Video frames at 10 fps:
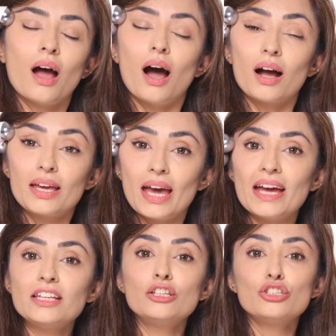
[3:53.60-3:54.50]

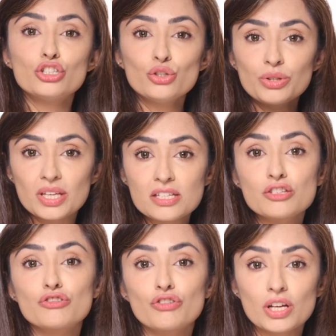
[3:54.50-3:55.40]
Again, do
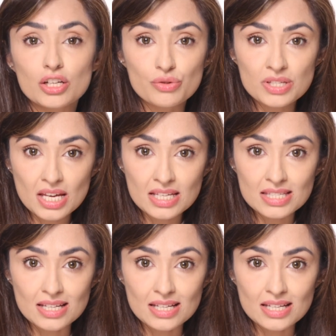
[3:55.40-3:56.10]
this 3 to 6